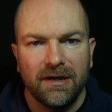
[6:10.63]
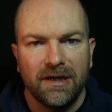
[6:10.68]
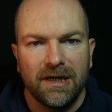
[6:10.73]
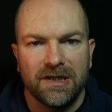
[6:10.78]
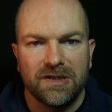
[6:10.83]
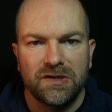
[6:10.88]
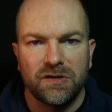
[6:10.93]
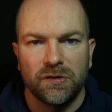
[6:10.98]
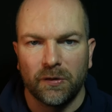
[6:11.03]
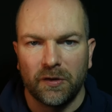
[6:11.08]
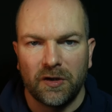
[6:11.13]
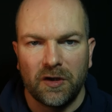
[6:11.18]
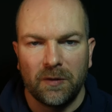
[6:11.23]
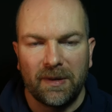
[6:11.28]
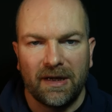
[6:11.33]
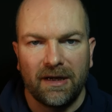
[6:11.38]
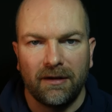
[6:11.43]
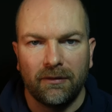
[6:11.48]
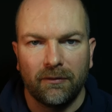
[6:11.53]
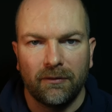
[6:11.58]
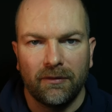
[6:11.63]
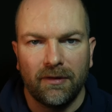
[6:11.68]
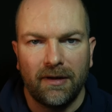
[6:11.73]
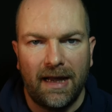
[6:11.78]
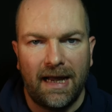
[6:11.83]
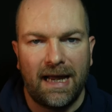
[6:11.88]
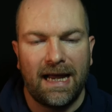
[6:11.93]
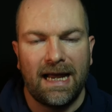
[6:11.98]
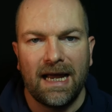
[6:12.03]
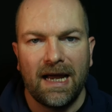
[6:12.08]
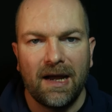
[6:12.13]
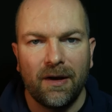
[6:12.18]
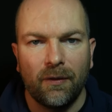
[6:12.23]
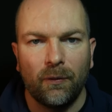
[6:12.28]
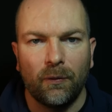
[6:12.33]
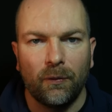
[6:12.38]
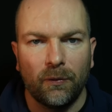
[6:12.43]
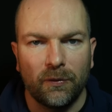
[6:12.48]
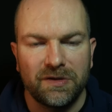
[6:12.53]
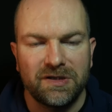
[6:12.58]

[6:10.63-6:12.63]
is talked about how